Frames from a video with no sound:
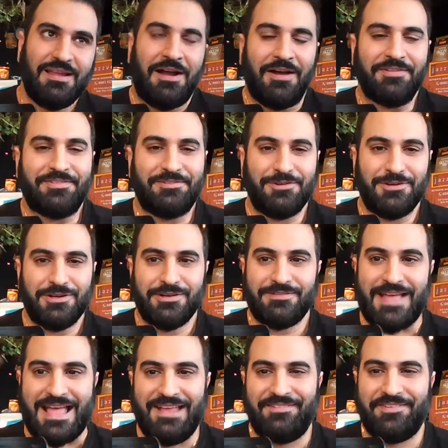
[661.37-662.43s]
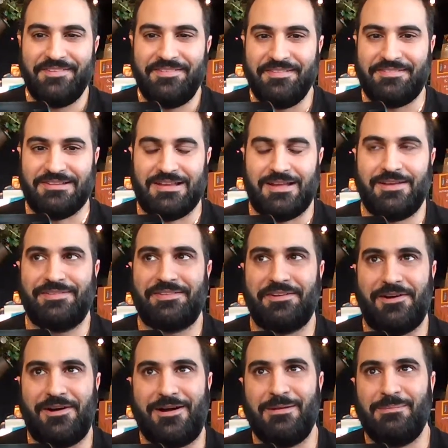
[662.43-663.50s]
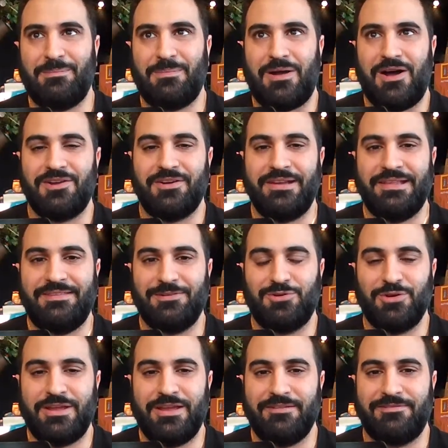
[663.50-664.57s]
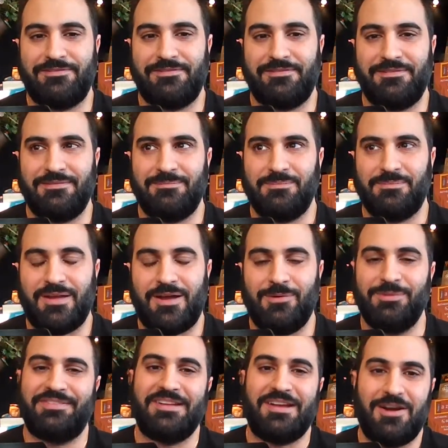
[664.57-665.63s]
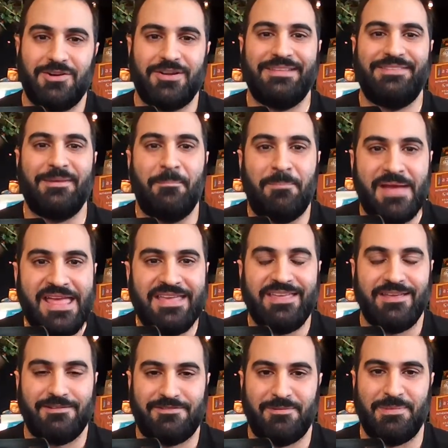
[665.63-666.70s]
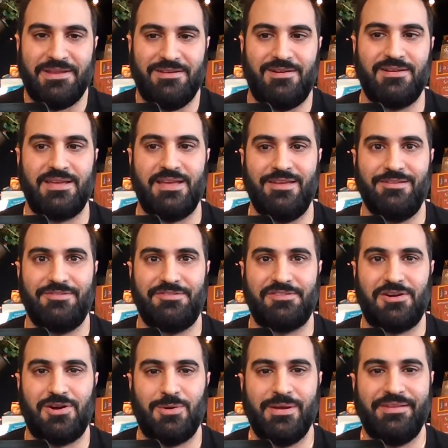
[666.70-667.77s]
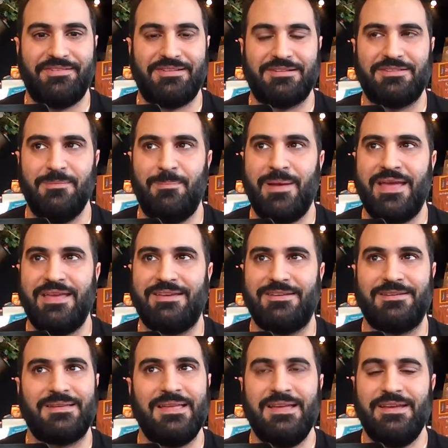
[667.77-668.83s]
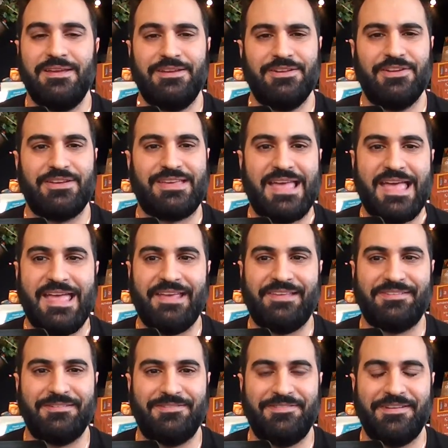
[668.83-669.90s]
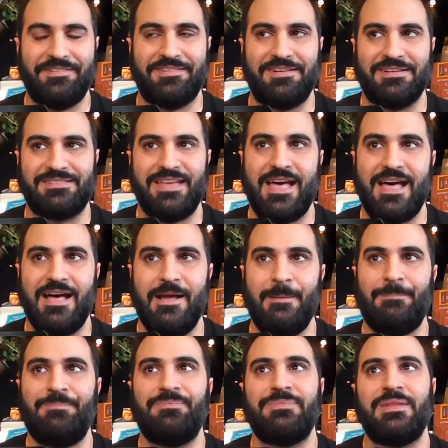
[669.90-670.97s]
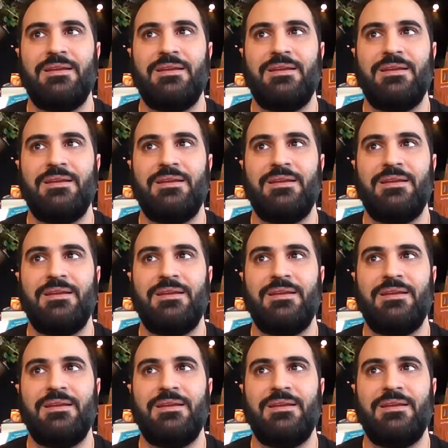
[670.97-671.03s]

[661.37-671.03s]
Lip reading: I sort of answered this last time. I got into cooking, I would say I got into baking from a young age. So I always like to bake, cakes and things like that.